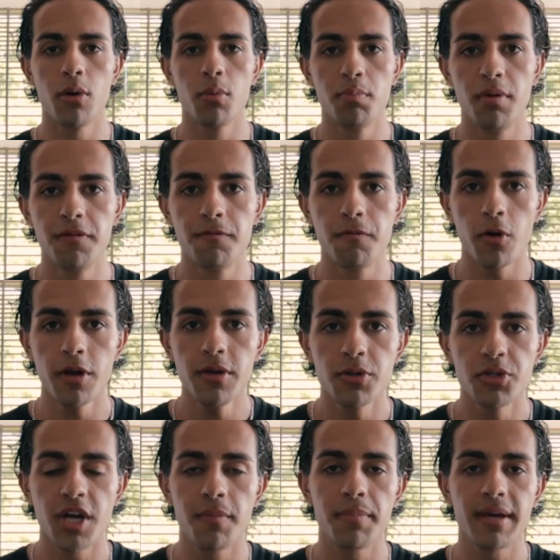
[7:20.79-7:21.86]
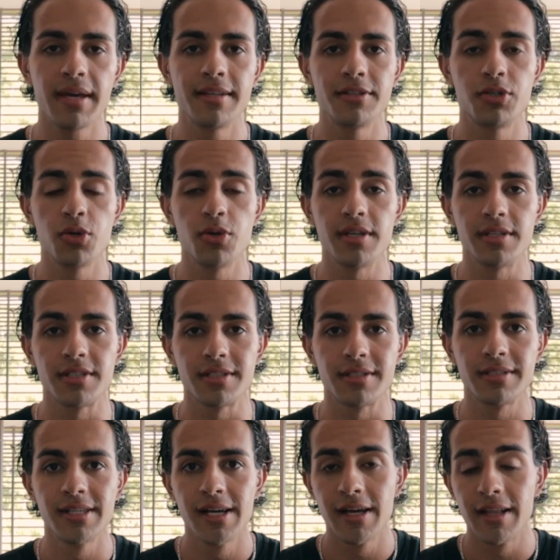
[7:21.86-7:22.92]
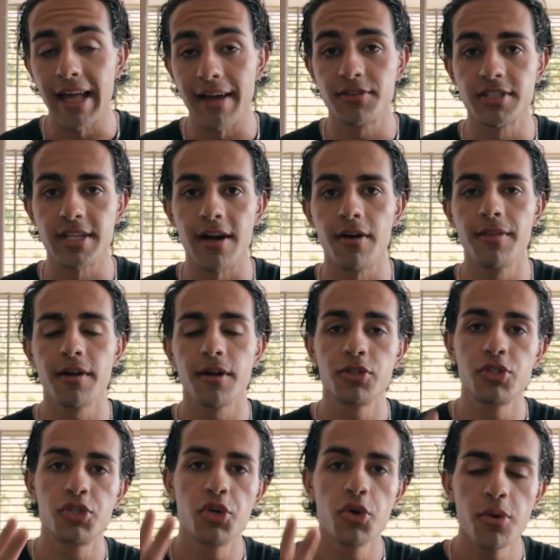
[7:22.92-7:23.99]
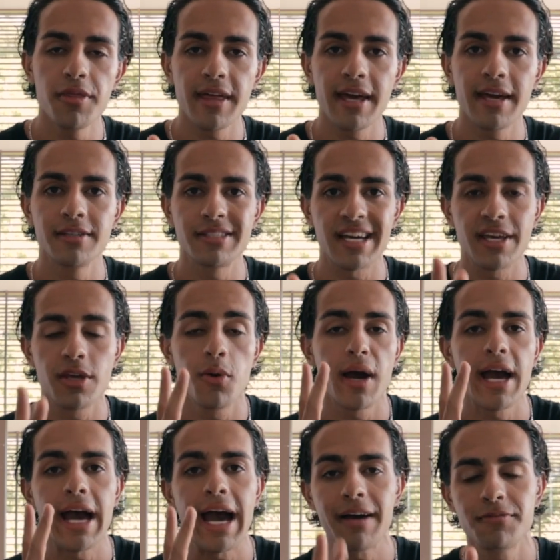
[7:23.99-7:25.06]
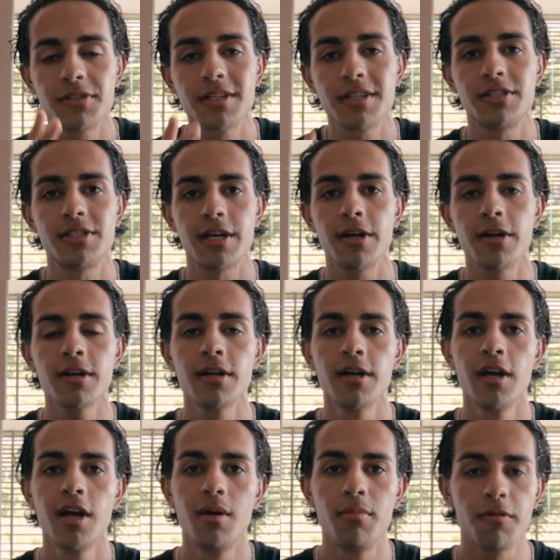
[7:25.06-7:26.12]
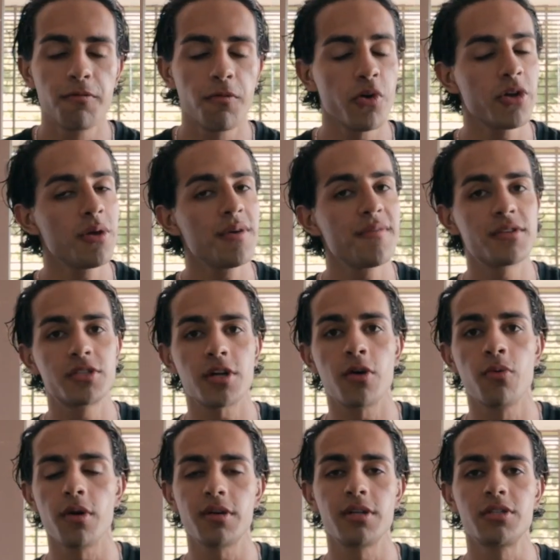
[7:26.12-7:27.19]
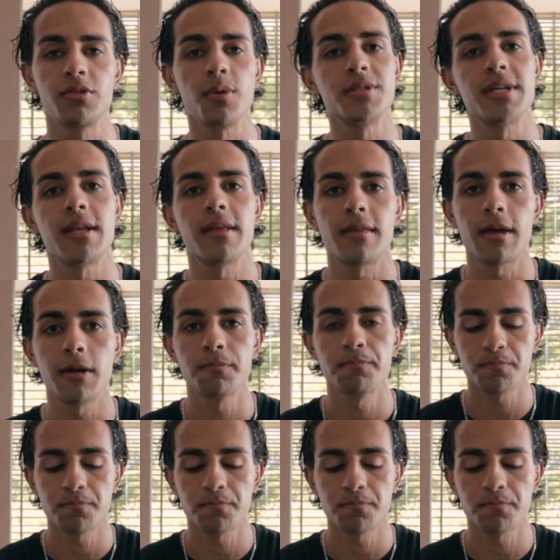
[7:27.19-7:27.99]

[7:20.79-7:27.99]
before you jump into this lifestyle, there are 2 things that you have to consider before you even start working towards anything.